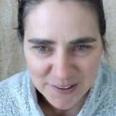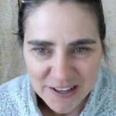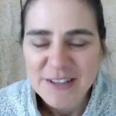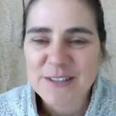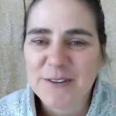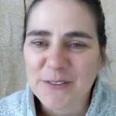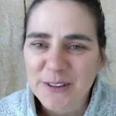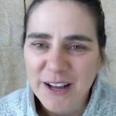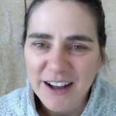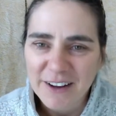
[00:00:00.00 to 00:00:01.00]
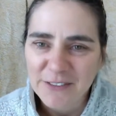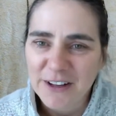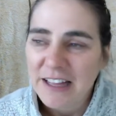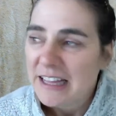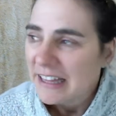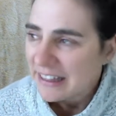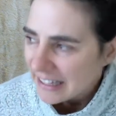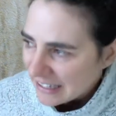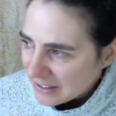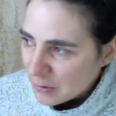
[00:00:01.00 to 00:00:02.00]
So for the Kapha, they
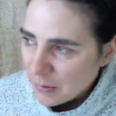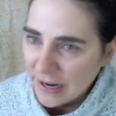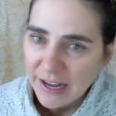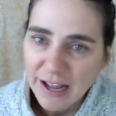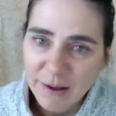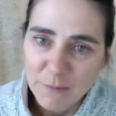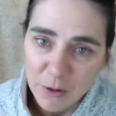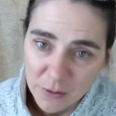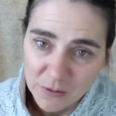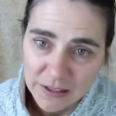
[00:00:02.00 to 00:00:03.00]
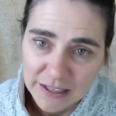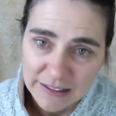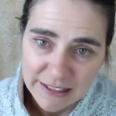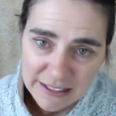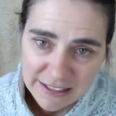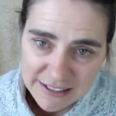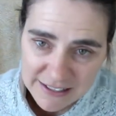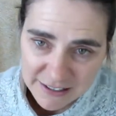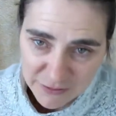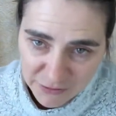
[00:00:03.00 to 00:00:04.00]
need to wake up early. They need
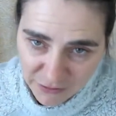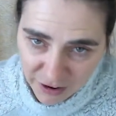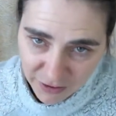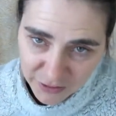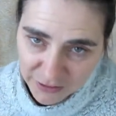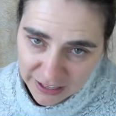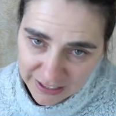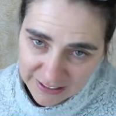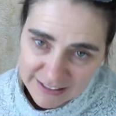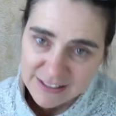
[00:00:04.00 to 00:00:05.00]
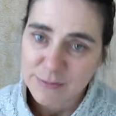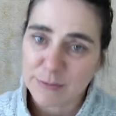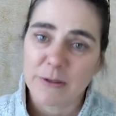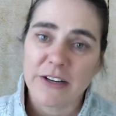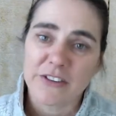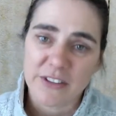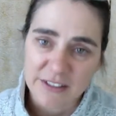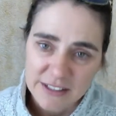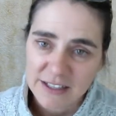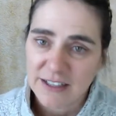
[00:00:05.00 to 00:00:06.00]
to follow that inspiration of
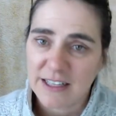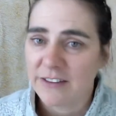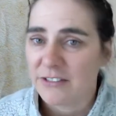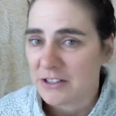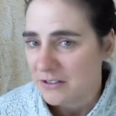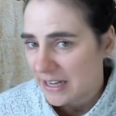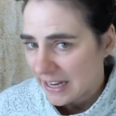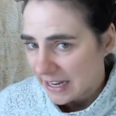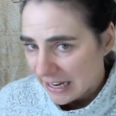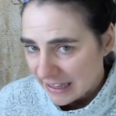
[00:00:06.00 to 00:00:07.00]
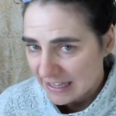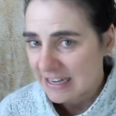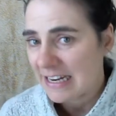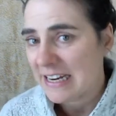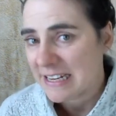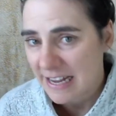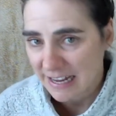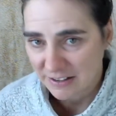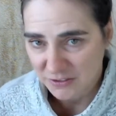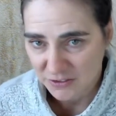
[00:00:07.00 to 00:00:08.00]
the dawning of a new day, and they need to
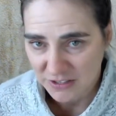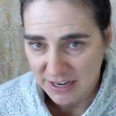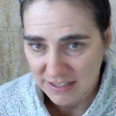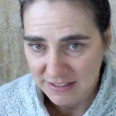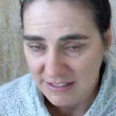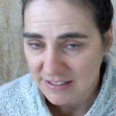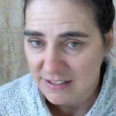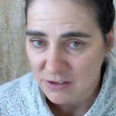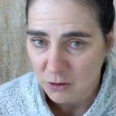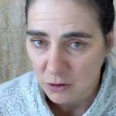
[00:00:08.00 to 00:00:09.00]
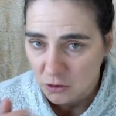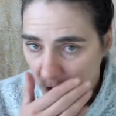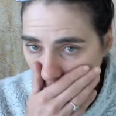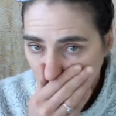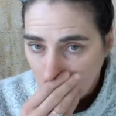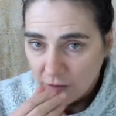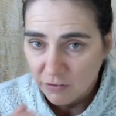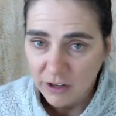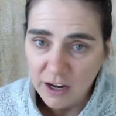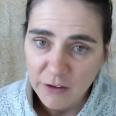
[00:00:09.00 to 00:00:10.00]
exercise. This is crucial. For
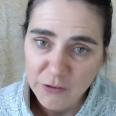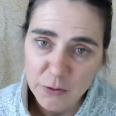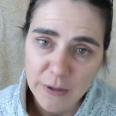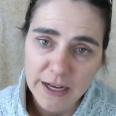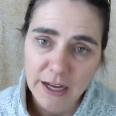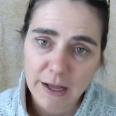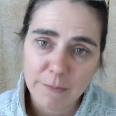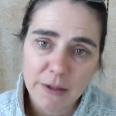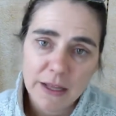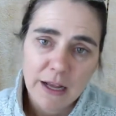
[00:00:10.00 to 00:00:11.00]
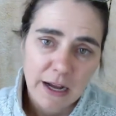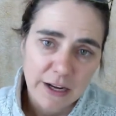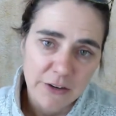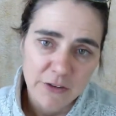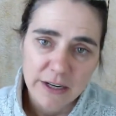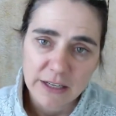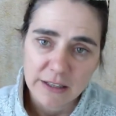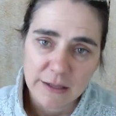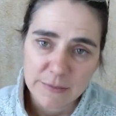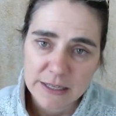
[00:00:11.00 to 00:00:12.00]
a Kapha to wake up, hydrate,
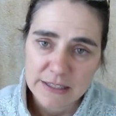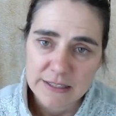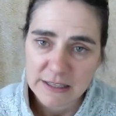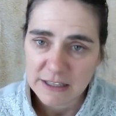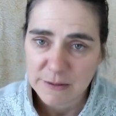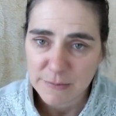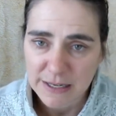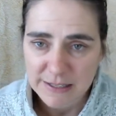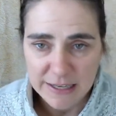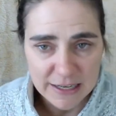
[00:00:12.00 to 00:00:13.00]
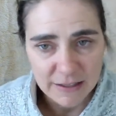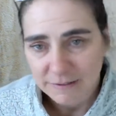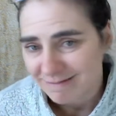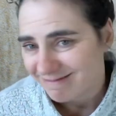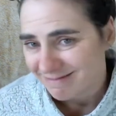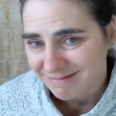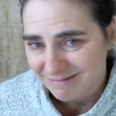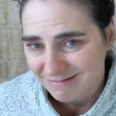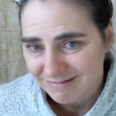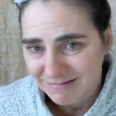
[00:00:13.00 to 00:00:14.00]
eliminate, sit, and meditate,
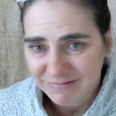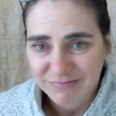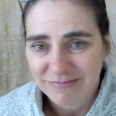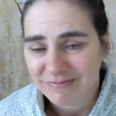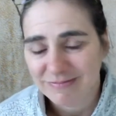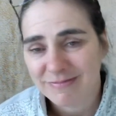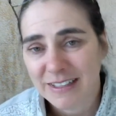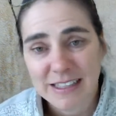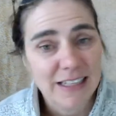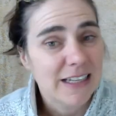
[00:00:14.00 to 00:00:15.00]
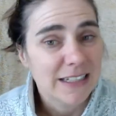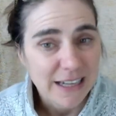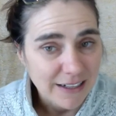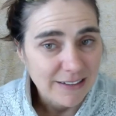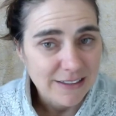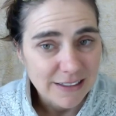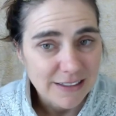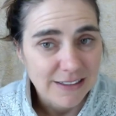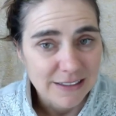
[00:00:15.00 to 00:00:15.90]
not as good.